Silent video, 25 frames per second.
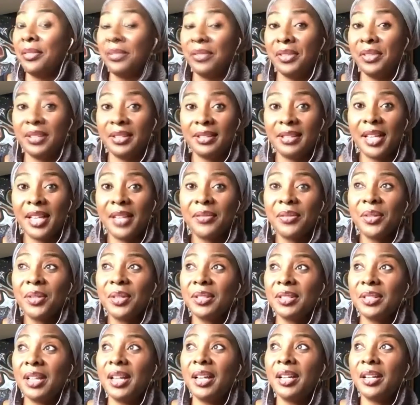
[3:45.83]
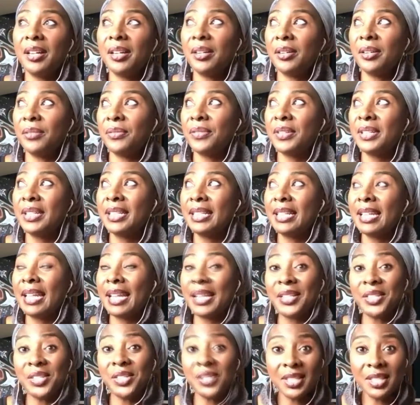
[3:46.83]
the level of
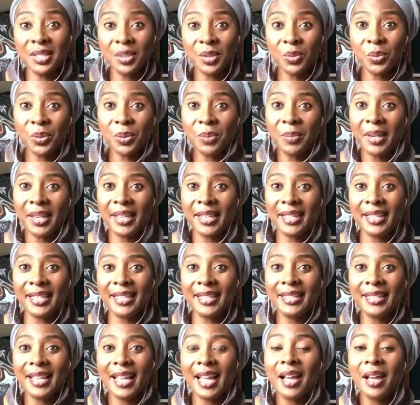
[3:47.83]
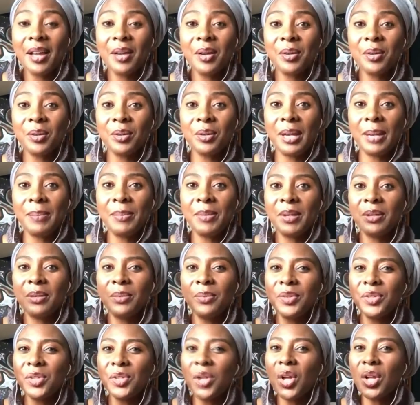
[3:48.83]
connections we're making now, I mean,
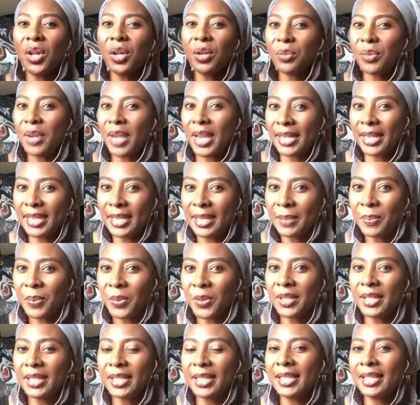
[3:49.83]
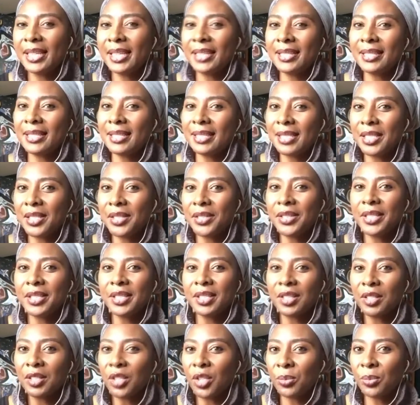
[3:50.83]
it was already pretty getting
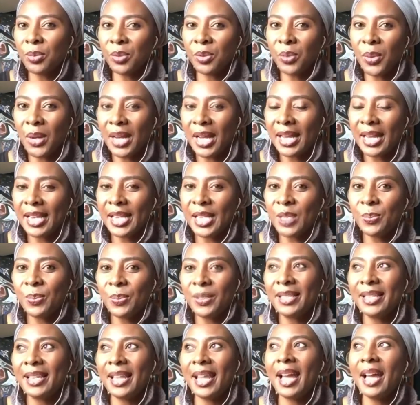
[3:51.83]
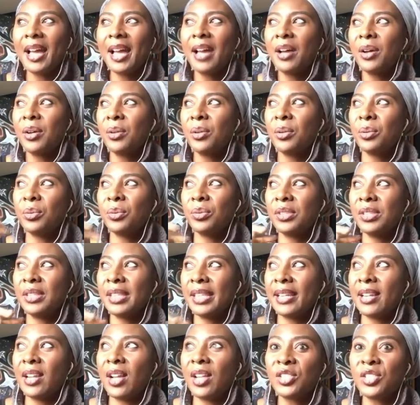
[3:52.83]
serious global wise, but now
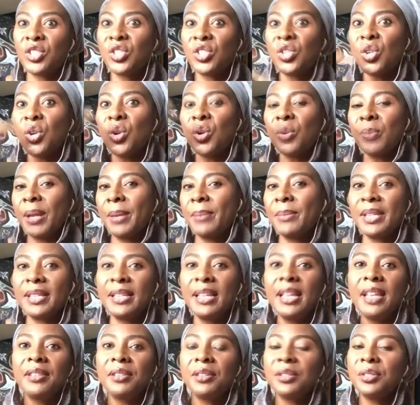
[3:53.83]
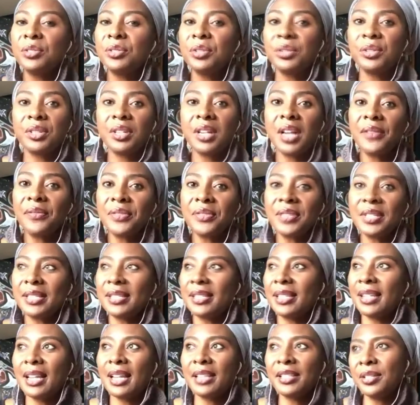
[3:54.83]
that there's certain
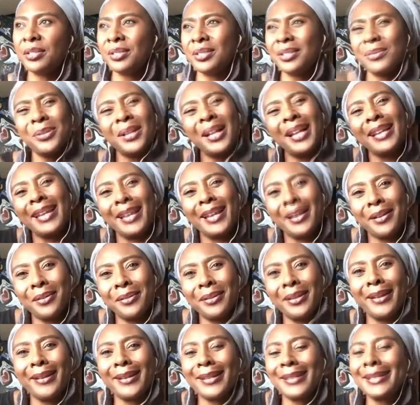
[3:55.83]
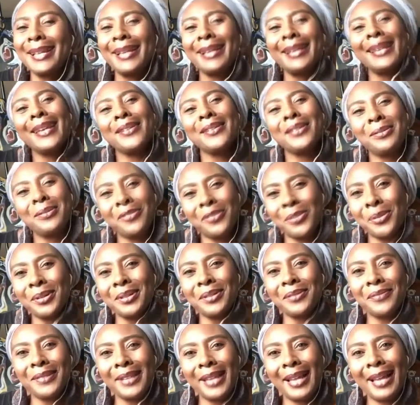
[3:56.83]
conferences that, I can't go there because I can't
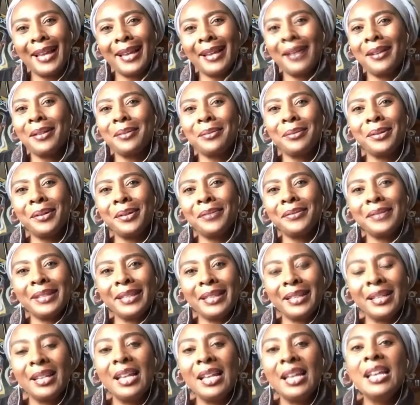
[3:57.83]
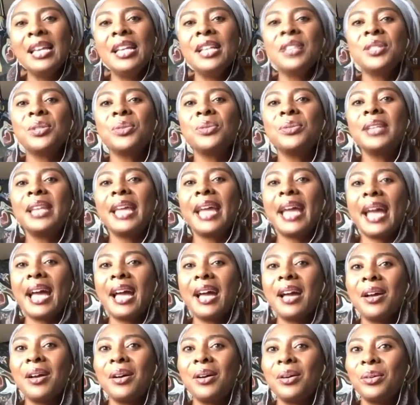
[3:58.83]
afford to fly all the way over there. So
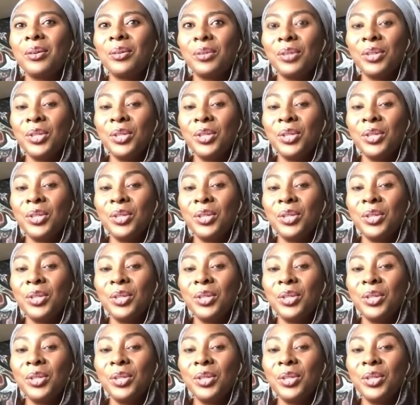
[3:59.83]
now